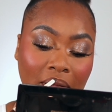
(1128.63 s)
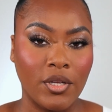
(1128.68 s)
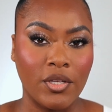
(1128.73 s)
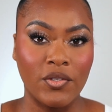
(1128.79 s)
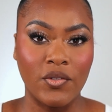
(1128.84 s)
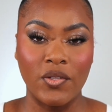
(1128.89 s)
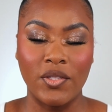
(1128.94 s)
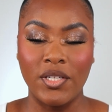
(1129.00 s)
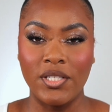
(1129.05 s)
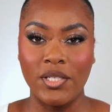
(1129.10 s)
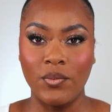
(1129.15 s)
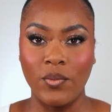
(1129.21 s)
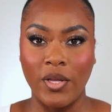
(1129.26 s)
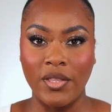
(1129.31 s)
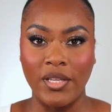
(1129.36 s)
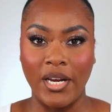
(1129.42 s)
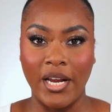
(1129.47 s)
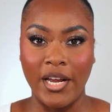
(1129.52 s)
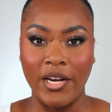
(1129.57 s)
So this is what
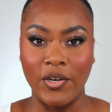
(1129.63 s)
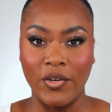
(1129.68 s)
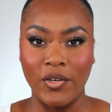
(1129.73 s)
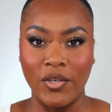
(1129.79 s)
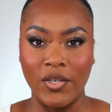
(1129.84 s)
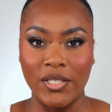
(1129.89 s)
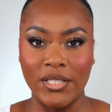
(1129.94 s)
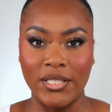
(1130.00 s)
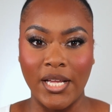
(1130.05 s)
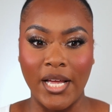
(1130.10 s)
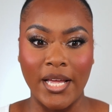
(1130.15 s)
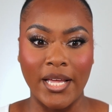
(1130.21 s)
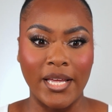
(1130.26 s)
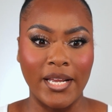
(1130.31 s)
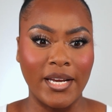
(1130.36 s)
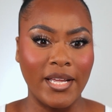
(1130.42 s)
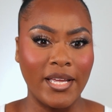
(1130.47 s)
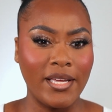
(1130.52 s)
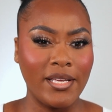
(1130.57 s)
the liner looks like.
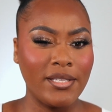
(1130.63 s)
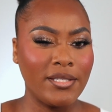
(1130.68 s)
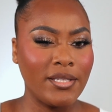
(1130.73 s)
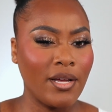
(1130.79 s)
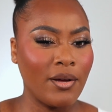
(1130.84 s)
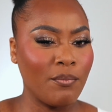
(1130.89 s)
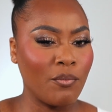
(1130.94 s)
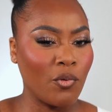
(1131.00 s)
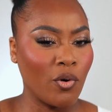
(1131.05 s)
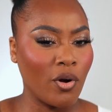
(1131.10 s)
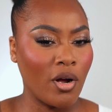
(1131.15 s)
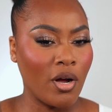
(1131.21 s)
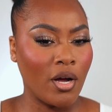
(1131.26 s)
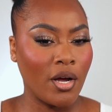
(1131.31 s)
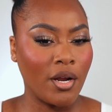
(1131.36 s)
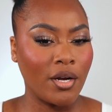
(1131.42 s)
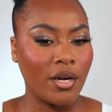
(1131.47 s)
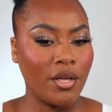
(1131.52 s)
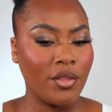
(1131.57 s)
It is more
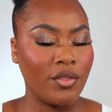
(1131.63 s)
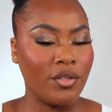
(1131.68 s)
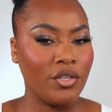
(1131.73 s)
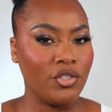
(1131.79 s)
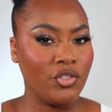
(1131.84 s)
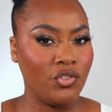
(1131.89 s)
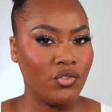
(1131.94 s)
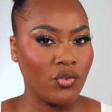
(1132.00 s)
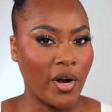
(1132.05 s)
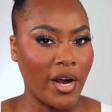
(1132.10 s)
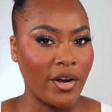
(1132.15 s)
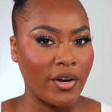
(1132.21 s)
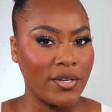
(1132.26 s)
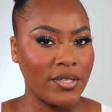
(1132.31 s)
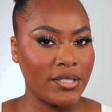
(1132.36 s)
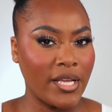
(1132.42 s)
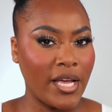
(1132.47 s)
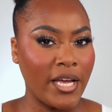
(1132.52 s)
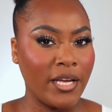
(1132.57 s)
on the drier
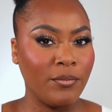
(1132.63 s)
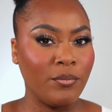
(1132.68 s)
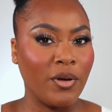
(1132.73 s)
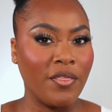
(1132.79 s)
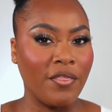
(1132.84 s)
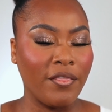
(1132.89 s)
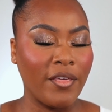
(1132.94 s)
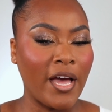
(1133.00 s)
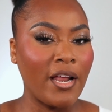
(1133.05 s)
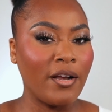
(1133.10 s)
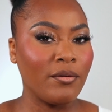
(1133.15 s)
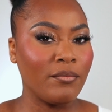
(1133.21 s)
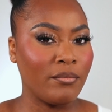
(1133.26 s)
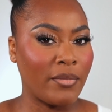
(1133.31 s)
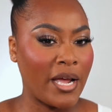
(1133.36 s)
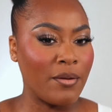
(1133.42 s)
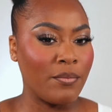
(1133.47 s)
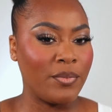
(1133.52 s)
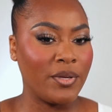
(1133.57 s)
side, but that
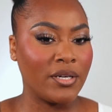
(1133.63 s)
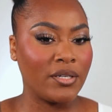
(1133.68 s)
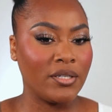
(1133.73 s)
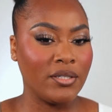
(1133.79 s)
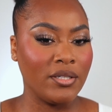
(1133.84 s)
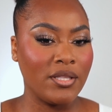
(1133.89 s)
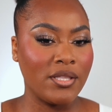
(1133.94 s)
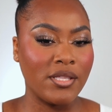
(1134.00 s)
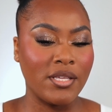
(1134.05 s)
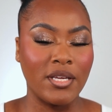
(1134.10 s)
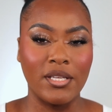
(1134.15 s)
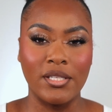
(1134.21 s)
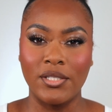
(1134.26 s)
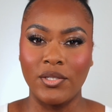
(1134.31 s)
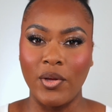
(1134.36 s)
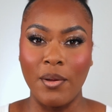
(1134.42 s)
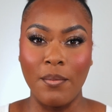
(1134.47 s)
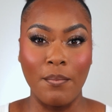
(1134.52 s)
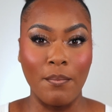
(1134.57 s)
might be a good thing,
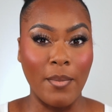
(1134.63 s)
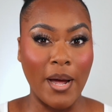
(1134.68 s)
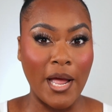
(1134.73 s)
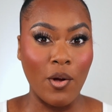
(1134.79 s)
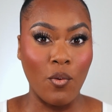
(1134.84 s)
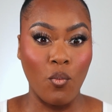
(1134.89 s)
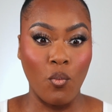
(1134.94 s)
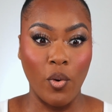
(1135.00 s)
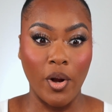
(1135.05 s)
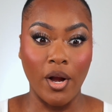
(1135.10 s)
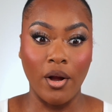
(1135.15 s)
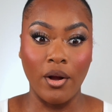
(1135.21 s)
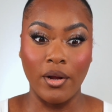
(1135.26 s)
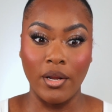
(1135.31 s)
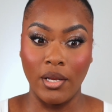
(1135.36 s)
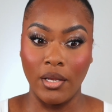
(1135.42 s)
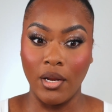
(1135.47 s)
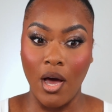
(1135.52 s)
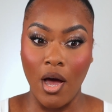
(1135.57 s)
so it might wear
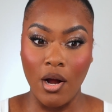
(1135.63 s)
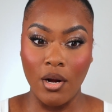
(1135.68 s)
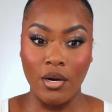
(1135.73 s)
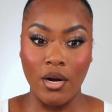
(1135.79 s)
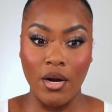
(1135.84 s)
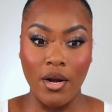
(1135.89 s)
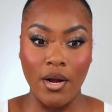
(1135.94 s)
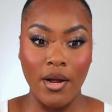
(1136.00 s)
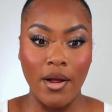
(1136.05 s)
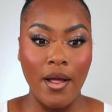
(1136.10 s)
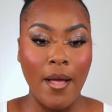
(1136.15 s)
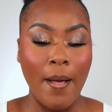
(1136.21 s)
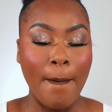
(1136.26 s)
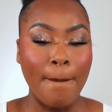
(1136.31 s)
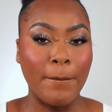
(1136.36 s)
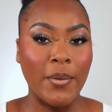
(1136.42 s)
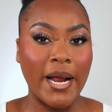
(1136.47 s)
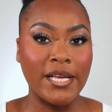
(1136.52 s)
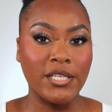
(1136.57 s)
longer.
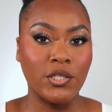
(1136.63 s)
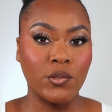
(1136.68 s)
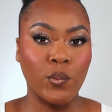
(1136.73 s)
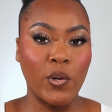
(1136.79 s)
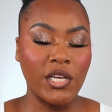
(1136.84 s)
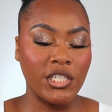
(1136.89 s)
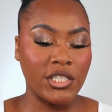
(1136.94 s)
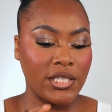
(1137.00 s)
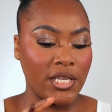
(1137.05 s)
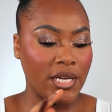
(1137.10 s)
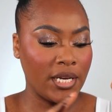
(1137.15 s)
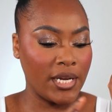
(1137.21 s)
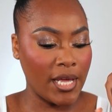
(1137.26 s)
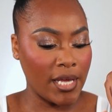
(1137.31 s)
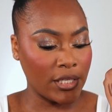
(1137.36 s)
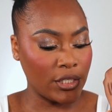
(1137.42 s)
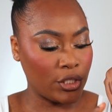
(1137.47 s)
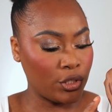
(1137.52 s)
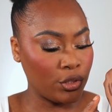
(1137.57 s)
But I swatched it
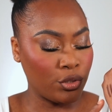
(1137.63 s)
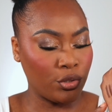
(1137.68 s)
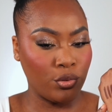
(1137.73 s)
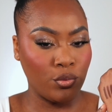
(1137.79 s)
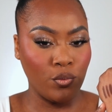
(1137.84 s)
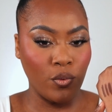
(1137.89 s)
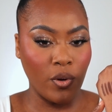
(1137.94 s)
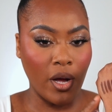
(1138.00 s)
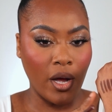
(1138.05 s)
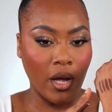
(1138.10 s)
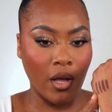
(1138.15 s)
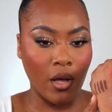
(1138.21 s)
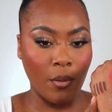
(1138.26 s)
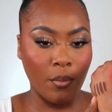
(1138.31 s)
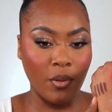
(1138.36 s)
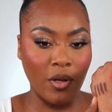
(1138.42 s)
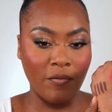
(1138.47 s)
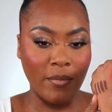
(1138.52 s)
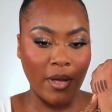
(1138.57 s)
next to a
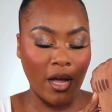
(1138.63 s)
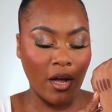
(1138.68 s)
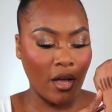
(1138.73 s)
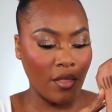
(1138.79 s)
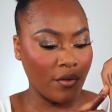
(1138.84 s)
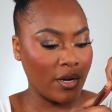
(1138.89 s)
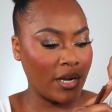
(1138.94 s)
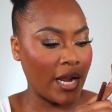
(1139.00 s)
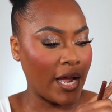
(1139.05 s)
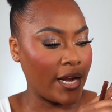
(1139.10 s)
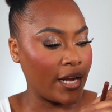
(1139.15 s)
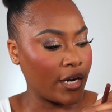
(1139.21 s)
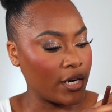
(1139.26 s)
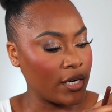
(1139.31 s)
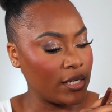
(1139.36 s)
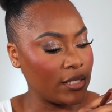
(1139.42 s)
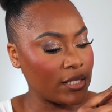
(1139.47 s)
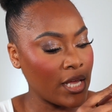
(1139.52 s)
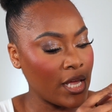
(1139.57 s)
couple of my other
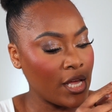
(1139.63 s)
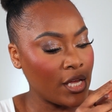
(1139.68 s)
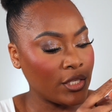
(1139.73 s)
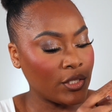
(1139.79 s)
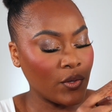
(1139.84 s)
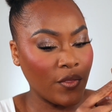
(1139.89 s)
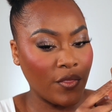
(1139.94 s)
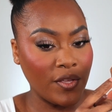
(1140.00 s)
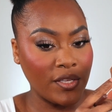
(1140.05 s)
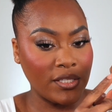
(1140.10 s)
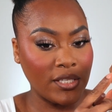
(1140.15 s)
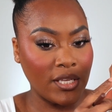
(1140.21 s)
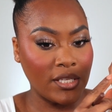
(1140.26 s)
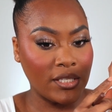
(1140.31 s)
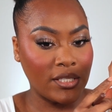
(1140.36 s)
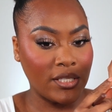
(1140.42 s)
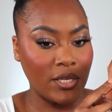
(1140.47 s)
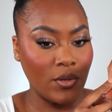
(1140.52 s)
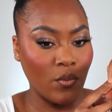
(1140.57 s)
liners. So this
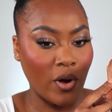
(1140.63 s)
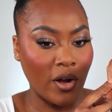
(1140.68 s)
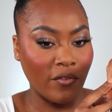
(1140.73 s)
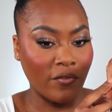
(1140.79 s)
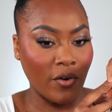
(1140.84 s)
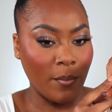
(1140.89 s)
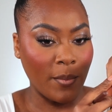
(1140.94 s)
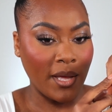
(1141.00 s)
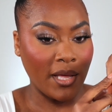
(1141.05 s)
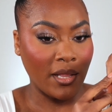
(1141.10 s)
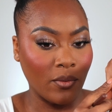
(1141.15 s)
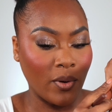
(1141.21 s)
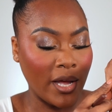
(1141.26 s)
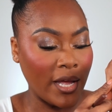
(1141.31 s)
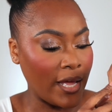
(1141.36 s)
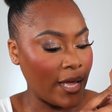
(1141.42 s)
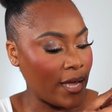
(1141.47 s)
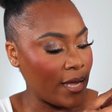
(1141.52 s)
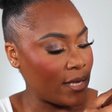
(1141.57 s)
is the one from
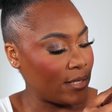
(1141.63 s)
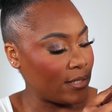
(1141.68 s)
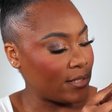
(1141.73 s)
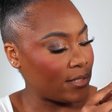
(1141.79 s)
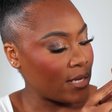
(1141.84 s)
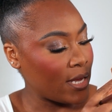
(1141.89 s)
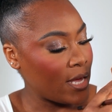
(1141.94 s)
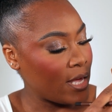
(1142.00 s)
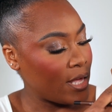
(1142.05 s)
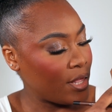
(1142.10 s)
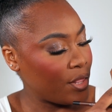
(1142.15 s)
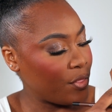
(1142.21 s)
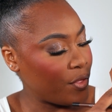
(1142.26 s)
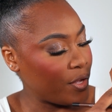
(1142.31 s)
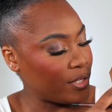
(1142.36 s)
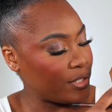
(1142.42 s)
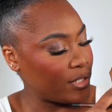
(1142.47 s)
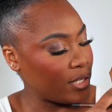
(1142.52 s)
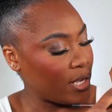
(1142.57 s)
Y S.
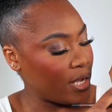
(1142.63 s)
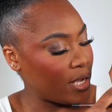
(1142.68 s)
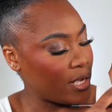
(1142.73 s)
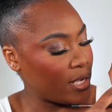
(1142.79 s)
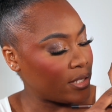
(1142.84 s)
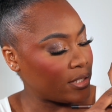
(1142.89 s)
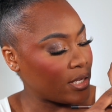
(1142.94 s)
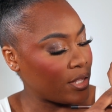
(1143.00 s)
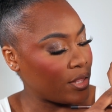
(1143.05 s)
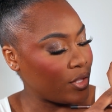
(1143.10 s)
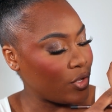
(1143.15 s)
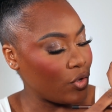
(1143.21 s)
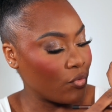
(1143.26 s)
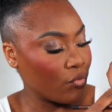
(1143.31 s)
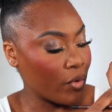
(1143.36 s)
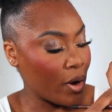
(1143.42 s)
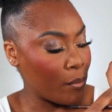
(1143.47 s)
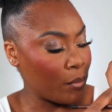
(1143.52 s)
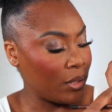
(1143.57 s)
This is the
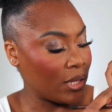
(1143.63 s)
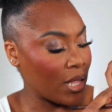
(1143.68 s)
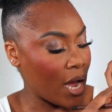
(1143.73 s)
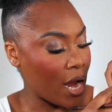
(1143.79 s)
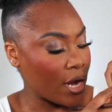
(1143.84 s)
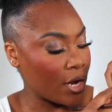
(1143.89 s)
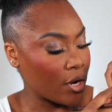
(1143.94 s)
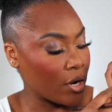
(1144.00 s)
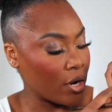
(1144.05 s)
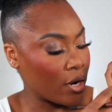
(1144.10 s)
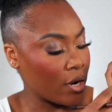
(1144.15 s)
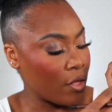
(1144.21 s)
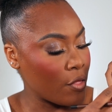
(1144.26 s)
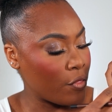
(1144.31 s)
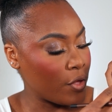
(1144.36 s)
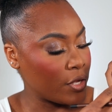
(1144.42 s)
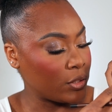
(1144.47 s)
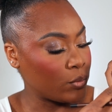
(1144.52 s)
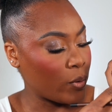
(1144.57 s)
Rimmel liner.
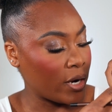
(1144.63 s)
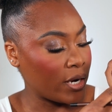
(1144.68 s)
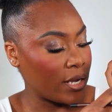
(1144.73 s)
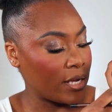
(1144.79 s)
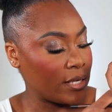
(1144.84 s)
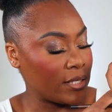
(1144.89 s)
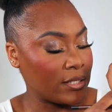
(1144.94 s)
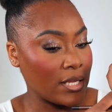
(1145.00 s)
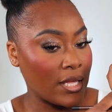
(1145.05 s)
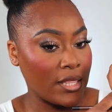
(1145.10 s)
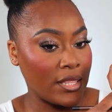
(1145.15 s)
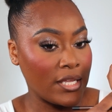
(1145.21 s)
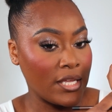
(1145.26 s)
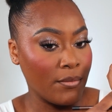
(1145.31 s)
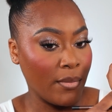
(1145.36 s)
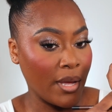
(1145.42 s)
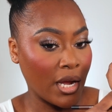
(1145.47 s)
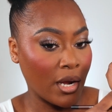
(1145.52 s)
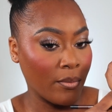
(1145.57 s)
This one is the
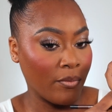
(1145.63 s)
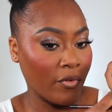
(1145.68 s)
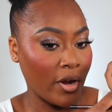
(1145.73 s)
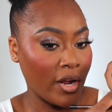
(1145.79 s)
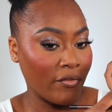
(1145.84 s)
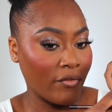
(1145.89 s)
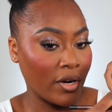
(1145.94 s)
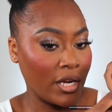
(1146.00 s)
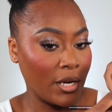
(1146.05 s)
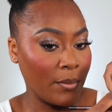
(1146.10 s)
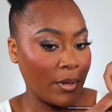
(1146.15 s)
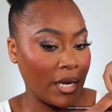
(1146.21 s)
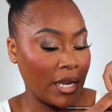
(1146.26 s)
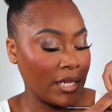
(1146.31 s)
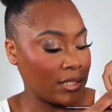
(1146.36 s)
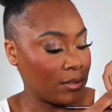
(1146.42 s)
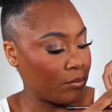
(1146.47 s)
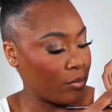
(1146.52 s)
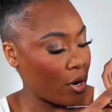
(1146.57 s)
Makeup Forever
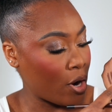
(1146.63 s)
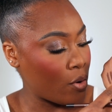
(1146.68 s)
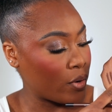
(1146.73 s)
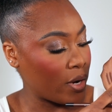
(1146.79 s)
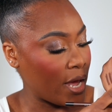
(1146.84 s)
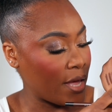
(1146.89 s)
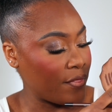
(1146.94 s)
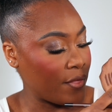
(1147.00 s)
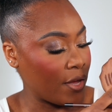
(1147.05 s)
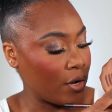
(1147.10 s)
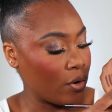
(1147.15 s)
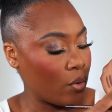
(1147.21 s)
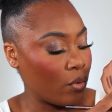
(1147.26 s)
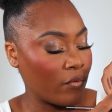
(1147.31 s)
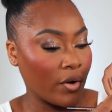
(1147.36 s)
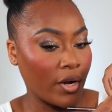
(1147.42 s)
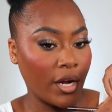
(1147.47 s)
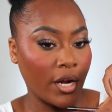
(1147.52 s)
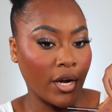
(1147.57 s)
Limitless Brown. And then
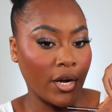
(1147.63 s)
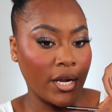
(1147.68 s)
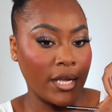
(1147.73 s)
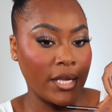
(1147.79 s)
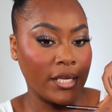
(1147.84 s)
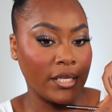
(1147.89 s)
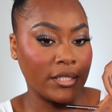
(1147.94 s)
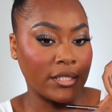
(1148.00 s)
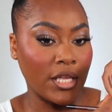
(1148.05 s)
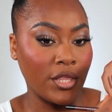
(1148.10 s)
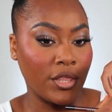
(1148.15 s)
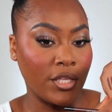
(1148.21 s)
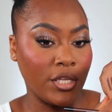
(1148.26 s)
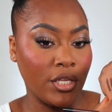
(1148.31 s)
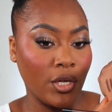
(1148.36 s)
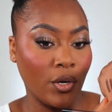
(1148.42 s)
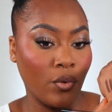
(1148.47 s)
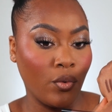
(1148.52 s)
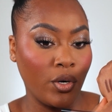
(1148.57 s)
over here is
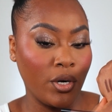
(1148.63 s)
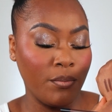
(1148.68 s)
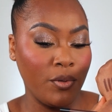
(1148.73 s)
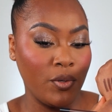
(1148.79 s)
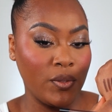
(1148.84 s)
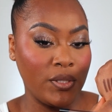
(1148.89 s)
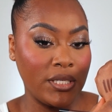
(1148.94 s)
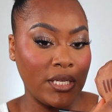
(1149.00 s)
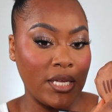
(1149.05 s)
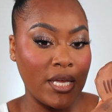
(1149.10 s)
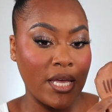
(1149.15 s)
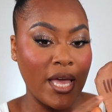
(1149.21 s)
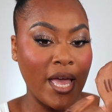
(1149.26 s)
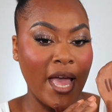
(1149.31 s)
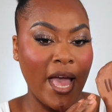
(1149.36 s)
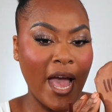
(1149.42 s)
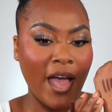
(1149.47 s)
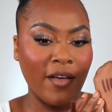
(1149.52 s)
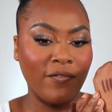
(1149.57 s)
the Huda Beauty.
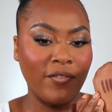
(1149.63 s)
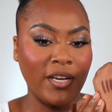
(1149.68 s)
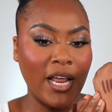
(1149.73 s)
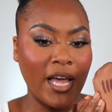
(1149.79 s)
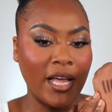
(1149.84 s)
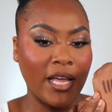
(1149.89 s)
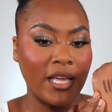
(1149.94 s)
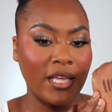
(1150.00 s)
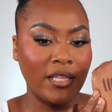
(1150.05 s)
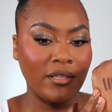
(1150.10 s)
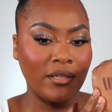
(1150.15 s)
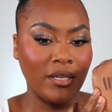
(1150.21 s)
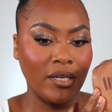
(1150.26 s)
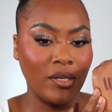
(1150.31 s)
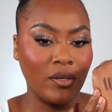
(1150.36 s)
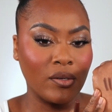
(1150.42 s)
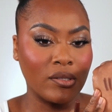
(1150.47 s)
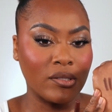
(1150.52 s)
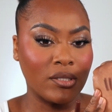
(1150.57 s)
I feel like it
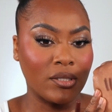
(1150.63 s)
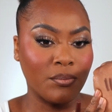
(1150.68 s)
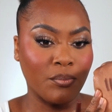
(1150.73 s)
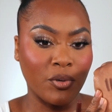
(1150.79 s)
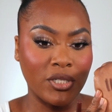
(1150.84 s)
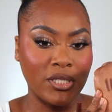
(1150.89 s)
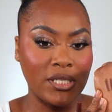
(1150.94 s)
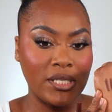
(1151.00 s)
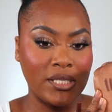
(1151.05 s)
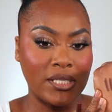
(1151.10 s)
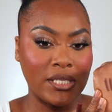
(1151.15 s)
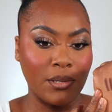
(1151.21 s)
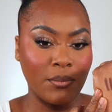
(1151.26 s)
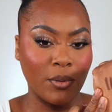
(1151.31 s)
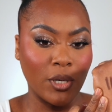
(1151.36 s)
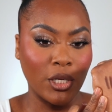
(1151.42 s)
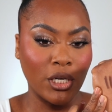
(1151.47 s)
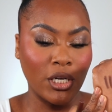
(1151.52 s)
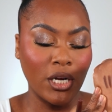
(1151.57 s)
looks pretty
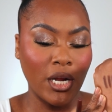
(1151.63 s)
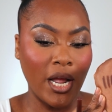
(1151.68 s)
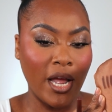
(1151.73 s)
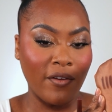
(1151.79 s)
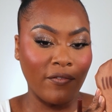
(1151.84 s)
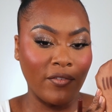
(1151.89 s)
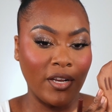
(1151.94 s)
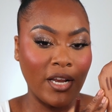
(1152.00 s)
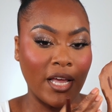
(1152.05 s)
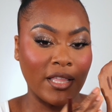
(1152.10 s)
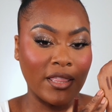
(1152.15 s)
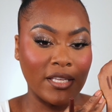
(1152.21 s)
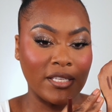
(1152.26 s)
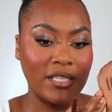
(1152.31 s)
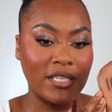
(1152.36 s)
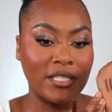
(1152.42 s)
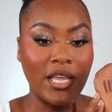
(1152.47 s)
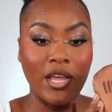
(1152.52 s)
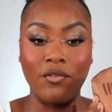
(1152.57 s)
similar. I feel like this
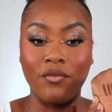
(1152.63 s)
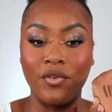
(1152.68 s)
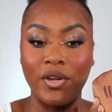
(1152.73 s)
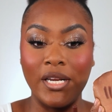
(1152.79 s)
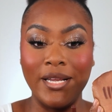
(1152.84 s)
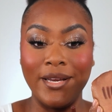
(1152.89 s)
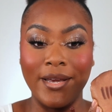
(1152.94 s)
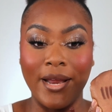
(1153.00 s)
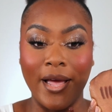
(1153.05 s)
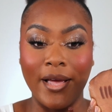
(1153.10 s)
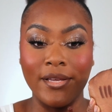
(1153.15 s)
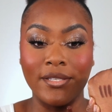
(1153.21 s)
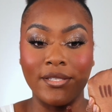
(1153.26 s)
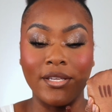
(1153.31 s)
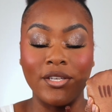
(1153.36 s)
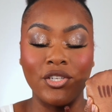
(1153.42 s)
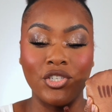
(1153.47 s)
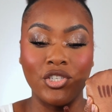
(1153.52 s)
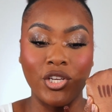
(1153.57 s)
is a really nice
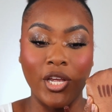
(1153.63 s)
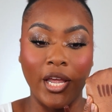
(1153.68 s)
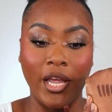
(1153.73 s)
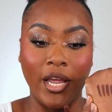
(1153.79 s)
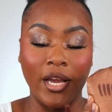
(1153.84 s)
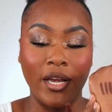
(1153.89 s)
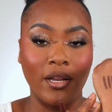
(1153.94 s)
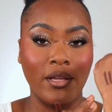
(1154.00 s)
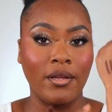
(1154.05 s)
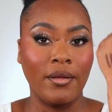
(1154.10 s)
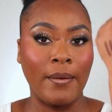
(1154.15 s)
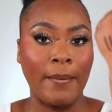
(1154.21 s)
shade.